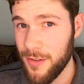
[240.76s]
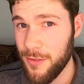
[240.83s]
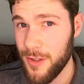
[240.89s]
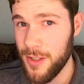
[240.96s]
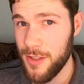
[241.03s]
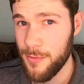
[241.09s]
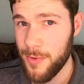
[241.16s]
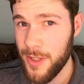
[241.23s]

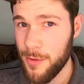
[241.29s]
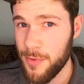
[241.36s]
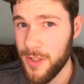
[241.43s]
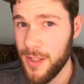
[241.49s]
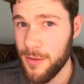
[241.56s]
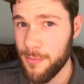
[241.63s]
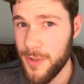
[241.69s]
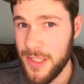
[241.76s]
degree, you'd be able
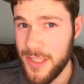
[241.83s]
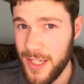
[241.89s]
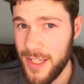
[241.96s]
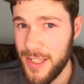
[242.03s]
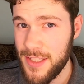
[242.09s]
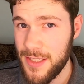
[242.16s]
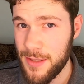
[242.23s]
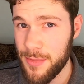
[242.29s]
to get a much
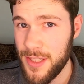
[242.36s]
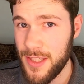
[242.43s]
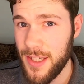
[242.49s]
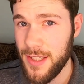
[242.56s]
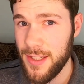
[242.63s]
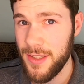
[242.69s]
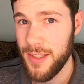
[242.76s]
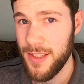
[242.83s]
higher
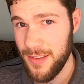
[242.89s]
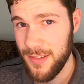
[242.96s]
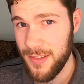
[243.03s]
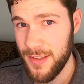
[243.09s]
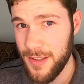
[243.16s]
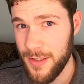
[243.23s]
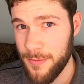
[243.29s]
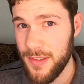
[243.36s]
GPA
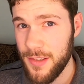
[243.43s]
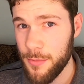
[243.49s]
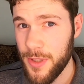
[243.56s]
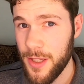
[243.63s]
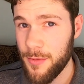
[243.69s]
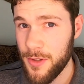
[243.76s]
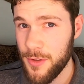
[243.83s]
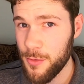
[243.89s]
easier, still
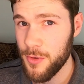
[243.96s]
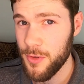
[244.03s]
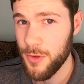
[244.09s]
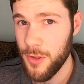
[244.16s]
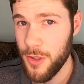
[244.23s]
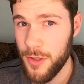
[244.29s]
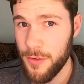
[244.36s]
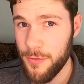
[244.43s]
be able to do a
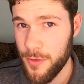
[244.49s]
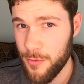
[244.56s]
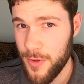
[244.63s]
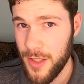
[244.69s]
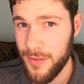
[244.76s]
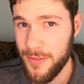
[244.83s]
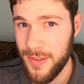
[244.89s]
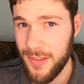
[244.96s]
lot of the
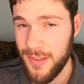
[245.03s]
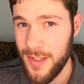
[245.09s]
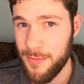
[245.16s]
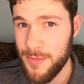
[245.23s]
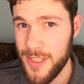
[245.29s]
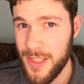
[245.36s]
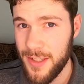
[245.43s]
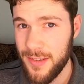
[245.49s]
relevant
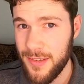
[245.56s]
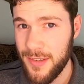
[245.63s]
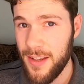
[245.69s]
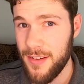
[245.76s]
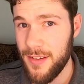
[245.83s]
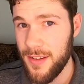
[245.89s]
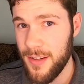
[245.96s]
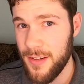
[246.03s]
subjects,
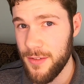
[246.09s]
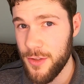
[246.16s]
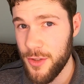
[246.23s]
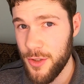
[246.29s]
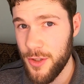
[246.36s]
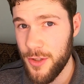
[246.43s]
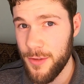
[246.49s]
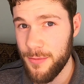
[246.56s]
and in
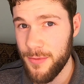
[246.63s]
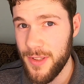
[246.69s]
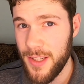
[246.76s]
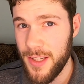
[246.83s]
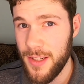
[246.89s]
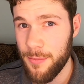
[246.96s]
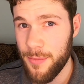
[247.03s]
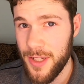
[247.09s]
turn
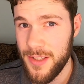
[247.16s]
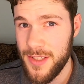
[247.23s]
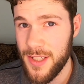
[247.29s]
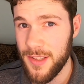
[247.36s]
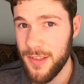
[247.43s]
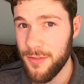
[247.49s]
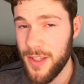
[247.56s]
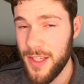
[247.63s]
get a better
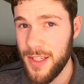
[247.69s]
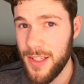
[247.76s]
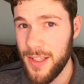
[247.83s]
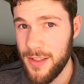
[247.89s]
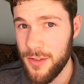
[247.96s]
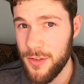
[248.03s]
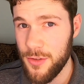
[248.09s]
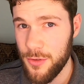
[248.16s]
chance of getting
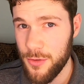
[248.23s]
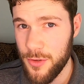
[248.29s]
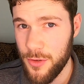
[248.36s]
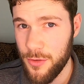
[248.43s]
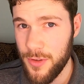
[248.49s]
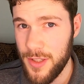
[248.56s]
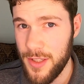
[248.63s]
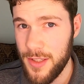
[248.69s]
into your
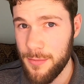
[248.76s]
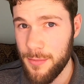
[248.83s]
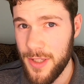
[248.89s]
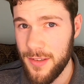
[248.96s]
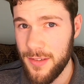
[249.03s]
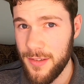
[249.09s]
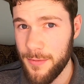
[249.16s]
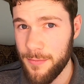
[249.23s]
degree in
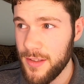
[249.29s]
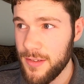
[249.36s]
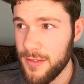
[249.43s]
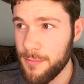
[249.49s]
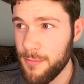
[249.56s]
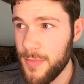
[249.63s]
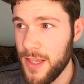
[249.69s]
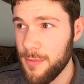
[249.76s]
medicine.
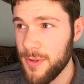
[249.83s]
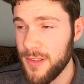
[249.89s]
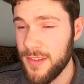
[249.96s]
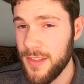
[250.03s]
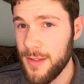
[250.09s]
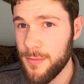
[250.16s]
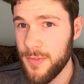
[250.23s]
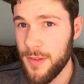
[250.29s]
This maybe
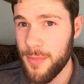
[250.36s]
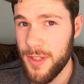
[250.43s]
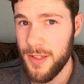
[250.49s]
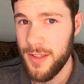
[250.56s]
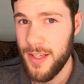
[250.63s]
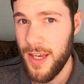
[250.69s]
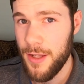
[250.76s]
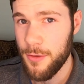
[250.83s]
seems a
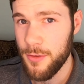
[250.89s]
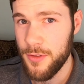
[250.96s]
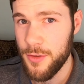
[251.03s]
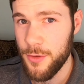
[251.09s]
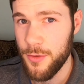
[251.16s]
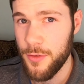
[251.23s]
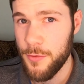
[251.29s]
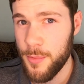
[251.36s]
bit
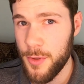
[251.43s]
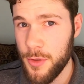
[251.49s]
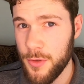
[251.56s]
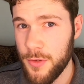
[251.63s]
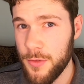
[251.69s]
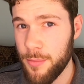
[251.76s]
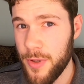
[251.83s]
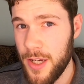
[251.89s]
counterintuitive
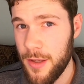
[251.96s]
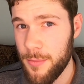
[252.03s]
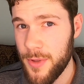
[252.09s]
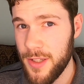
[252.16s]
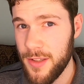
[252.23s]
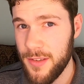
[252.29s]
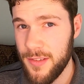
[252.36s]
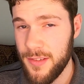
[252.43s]
because
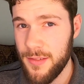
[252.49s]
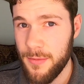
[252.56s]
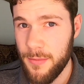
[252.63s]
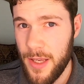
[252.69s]
biomed is